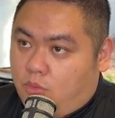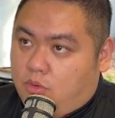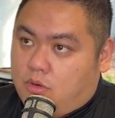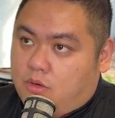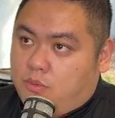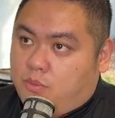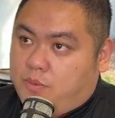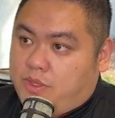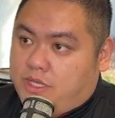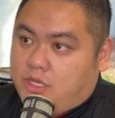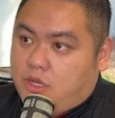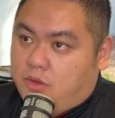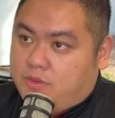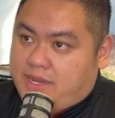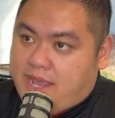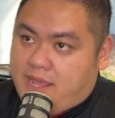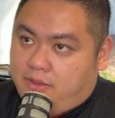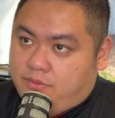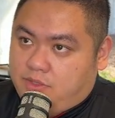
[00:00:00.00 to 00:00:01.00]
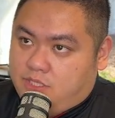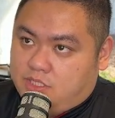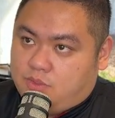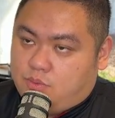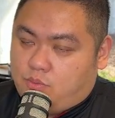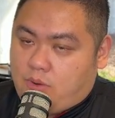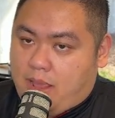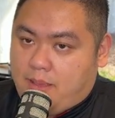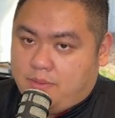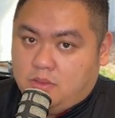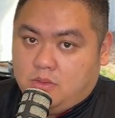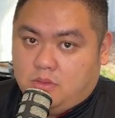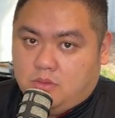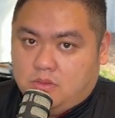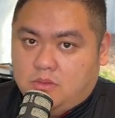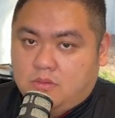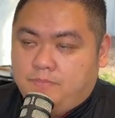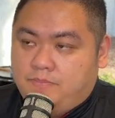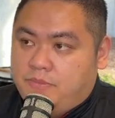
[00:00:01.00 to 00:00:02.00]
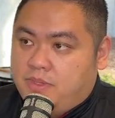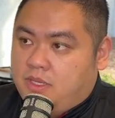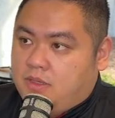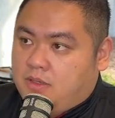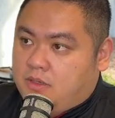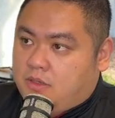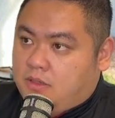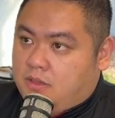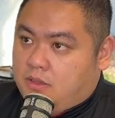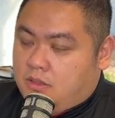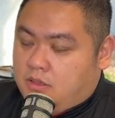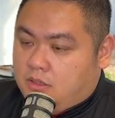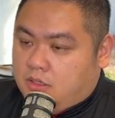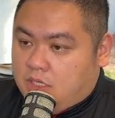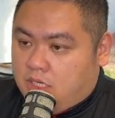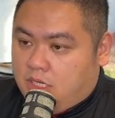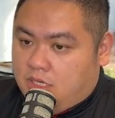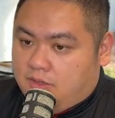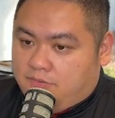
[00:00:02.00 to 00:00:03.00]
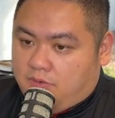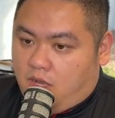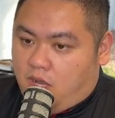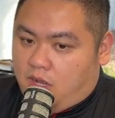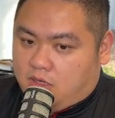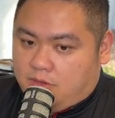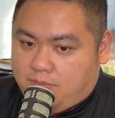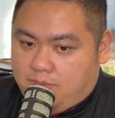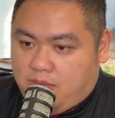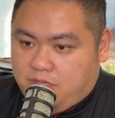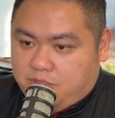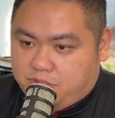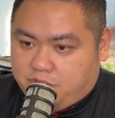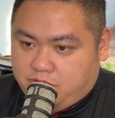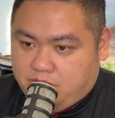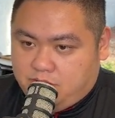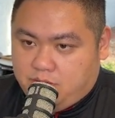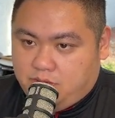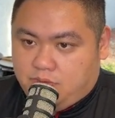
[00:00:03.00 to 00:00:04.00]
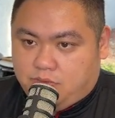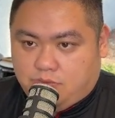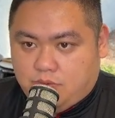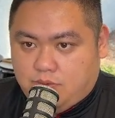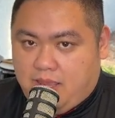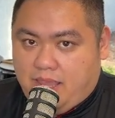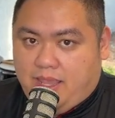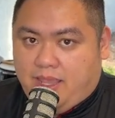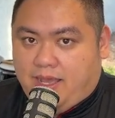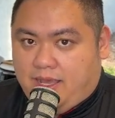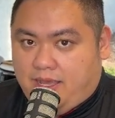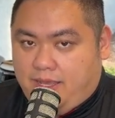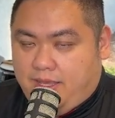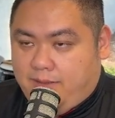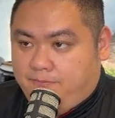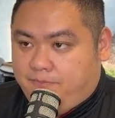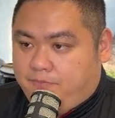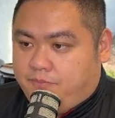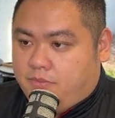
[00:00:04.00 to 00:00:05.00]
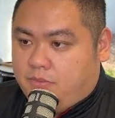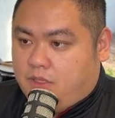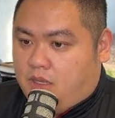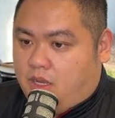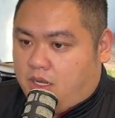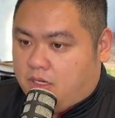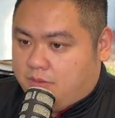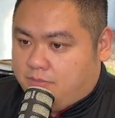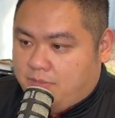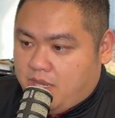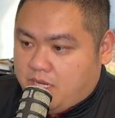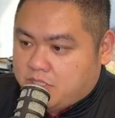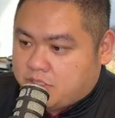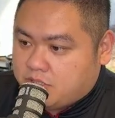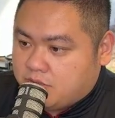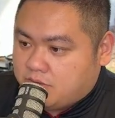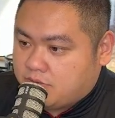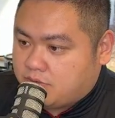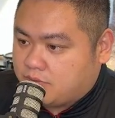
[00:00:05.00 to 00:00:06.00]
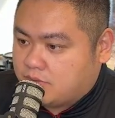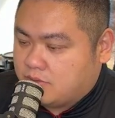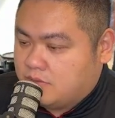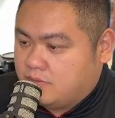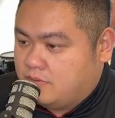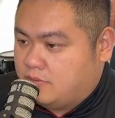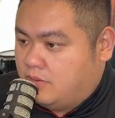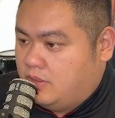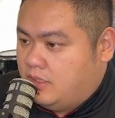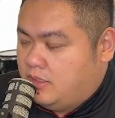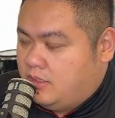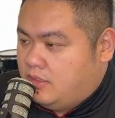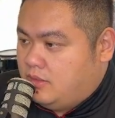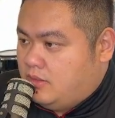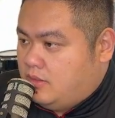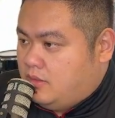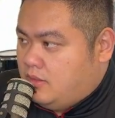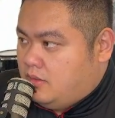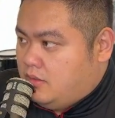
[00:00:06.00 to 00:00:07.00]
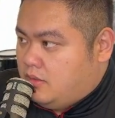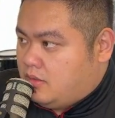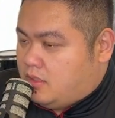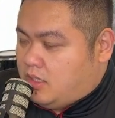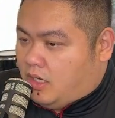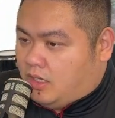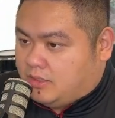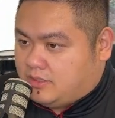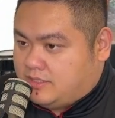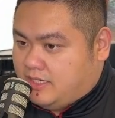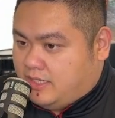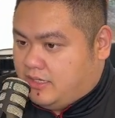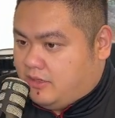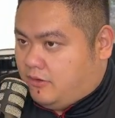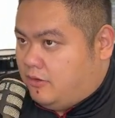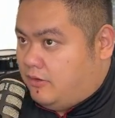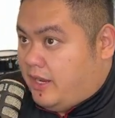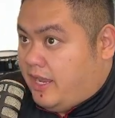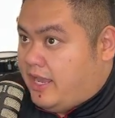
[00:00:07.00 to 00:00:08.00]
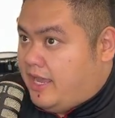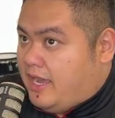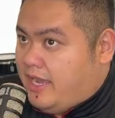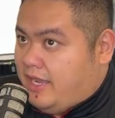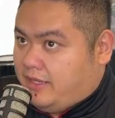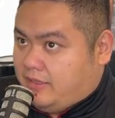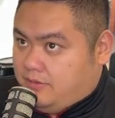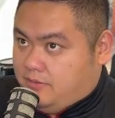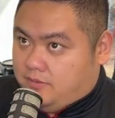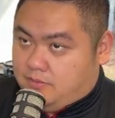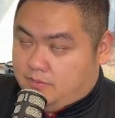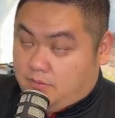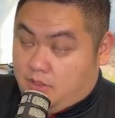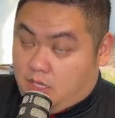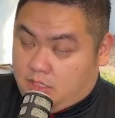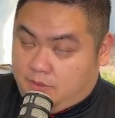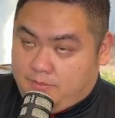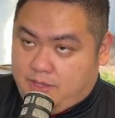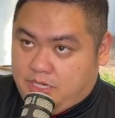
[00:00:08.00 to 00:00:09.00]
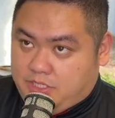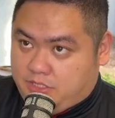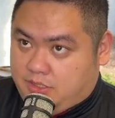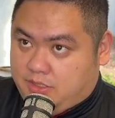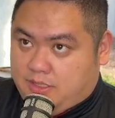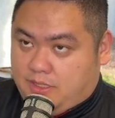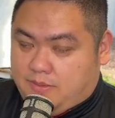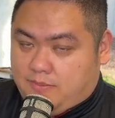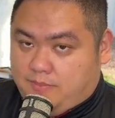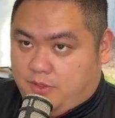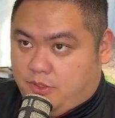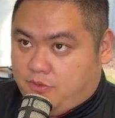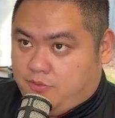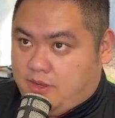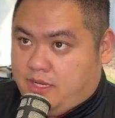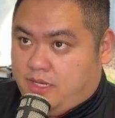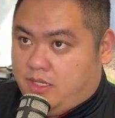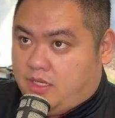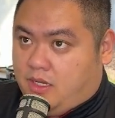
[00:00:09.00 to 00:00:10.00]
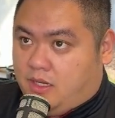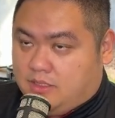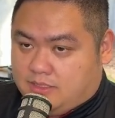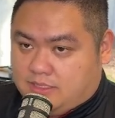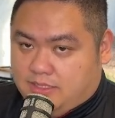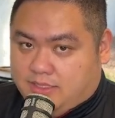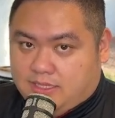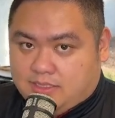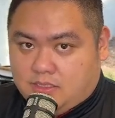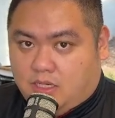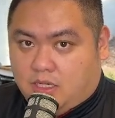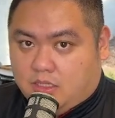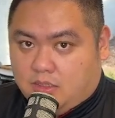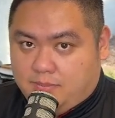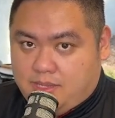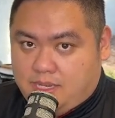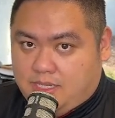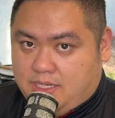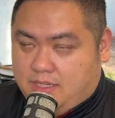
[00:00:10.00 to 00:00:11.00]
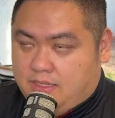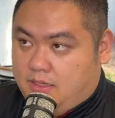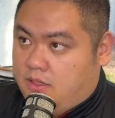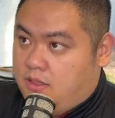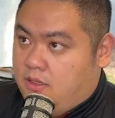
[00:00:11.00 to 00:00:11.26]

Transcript: we go down this rabbit hole of automation through AI, automation through content, or AI automation and creating content that's automated,